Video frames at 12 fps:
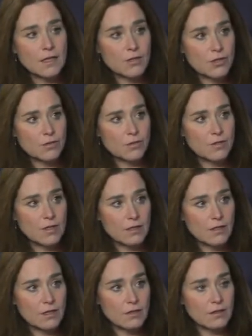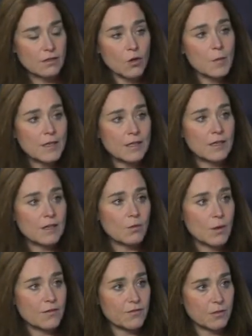issues that nobody can get
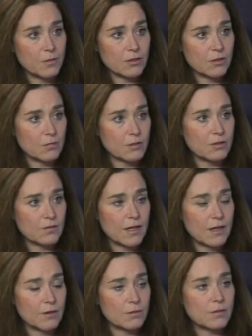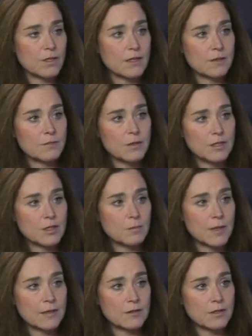away from in terms of how
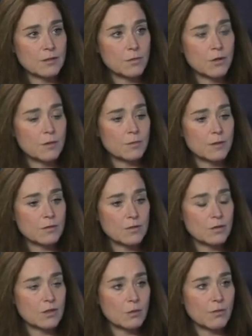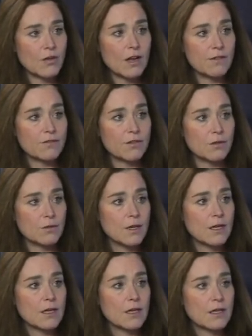municipalities work, but certainly we've got a few
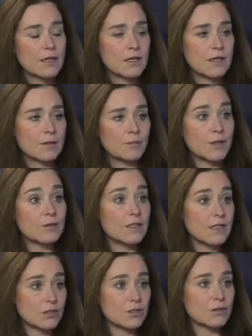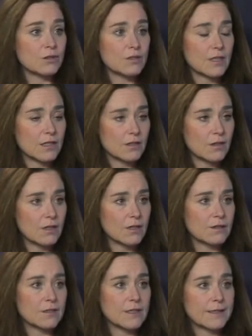building issues that
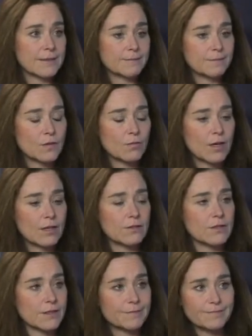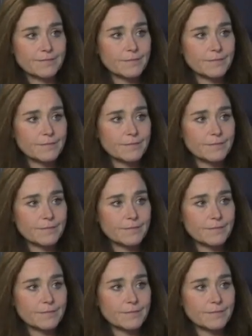are right on the